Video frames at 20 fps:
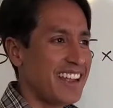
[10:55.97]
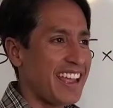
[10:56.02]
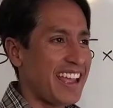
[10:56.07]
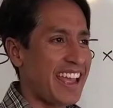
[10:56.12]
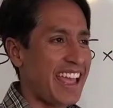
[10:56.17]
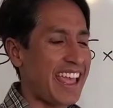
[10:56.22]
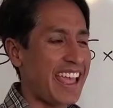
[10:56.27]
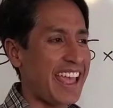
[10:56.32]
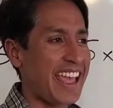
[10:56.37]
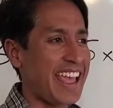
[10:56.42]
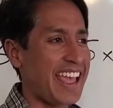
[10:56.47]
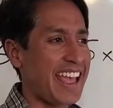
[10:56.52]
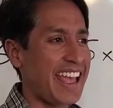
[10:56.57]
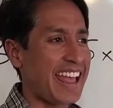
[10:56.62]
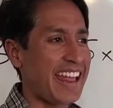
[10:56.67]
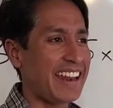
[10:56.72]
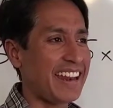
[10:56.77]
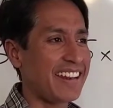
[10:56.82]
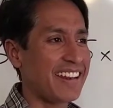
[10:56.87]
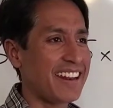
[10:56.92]

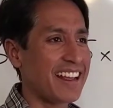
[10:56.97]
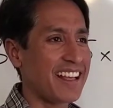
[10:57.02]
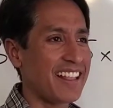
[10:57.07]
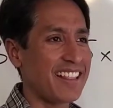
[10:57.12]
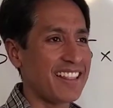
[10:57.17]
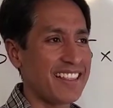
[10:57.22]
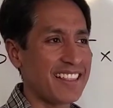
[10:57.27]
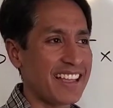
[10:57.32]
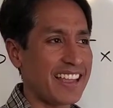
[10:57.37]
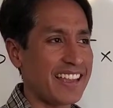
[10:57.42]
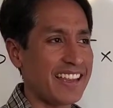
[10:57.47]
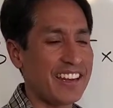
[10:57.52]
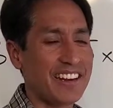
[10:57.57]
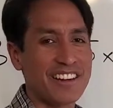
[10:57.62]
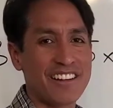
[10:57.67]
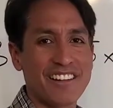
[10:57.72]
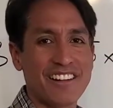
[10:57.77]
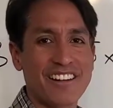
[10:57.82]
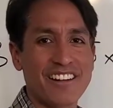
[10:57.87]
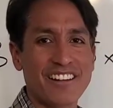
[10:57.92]
and all I
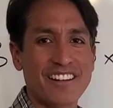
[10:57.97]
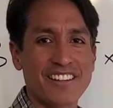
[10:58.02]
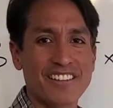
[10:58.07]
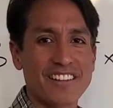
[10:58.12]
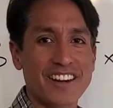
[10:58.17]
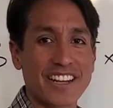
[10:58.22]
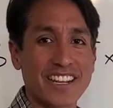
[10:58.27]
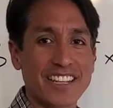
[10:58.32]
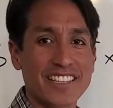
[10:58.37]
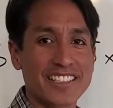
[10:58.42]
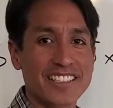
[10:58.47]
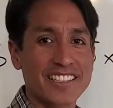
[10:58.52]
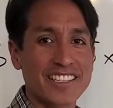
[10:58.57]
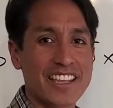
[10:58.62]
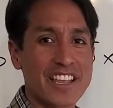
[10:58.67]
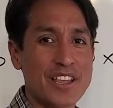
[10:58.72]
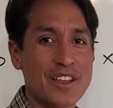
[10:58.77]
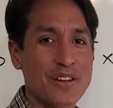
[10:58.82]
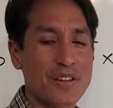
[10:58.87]
hear are crickets.